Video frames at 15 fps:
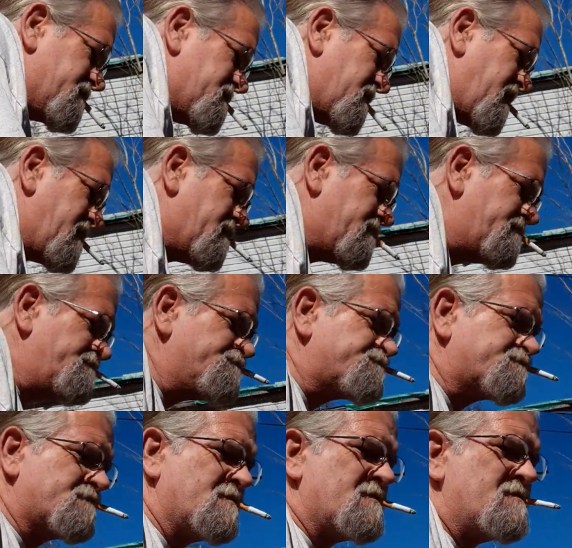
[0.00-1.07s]
channel
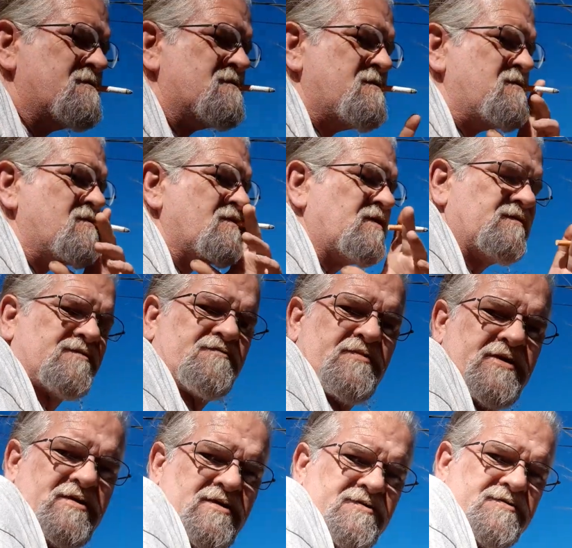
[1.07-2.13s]
just
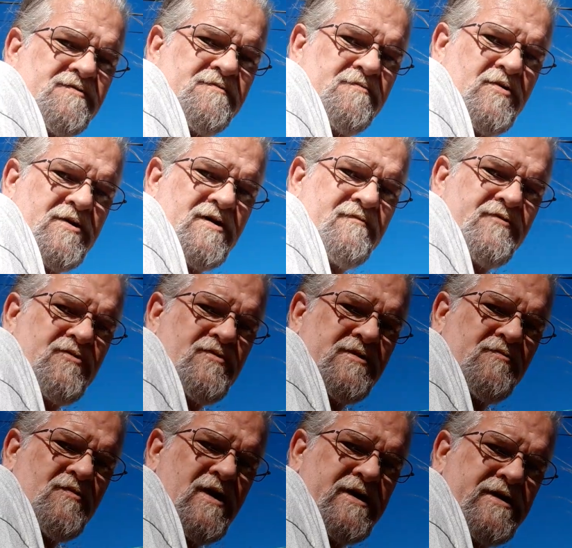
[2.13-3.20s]
because of what I'm
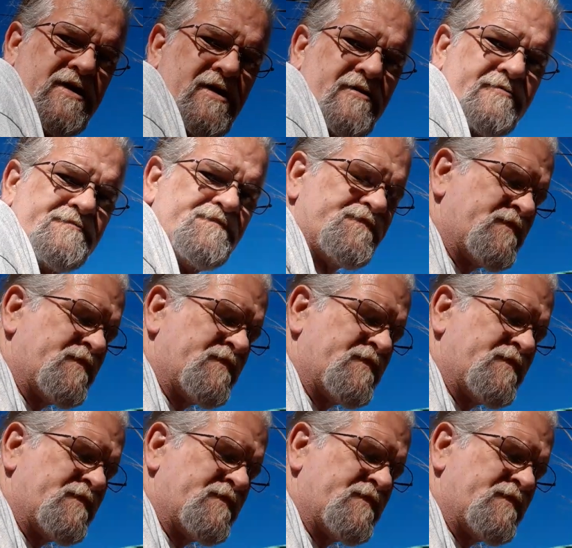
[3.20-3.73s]
doing right now.